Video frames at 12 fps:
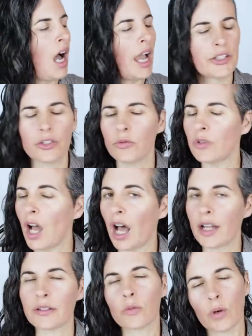I do
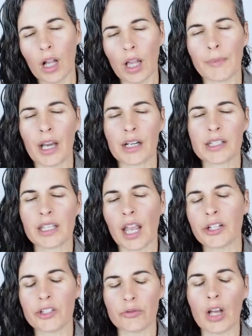not, well, I'm not going to
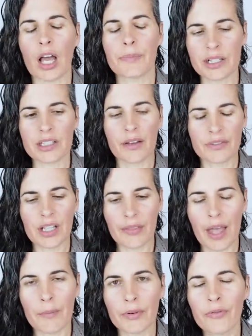say I do not because I've
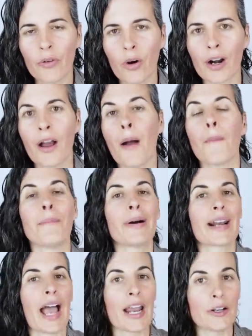done that before,
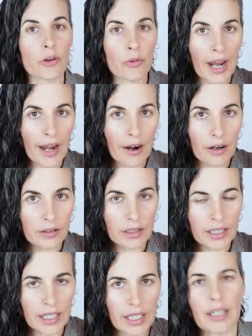but I
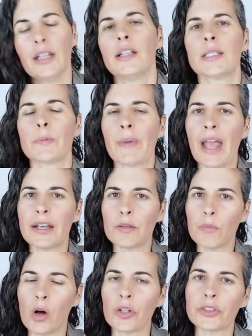rarely
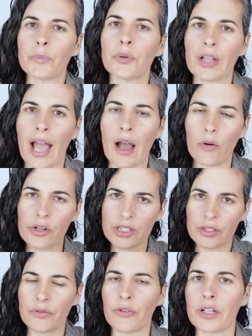spend multiple
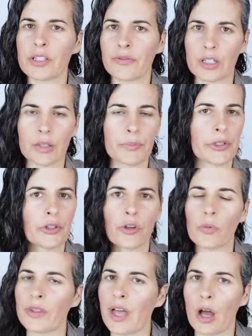hours in front of a
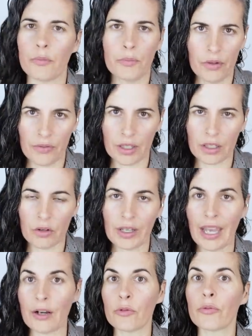computer without moving.
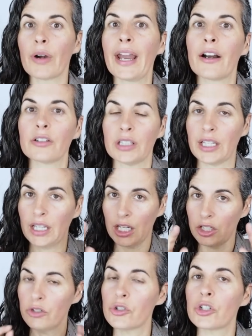Okay. Rarely.
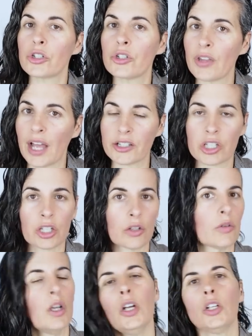And you should do that
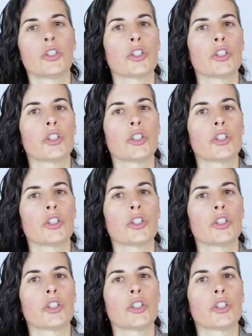too.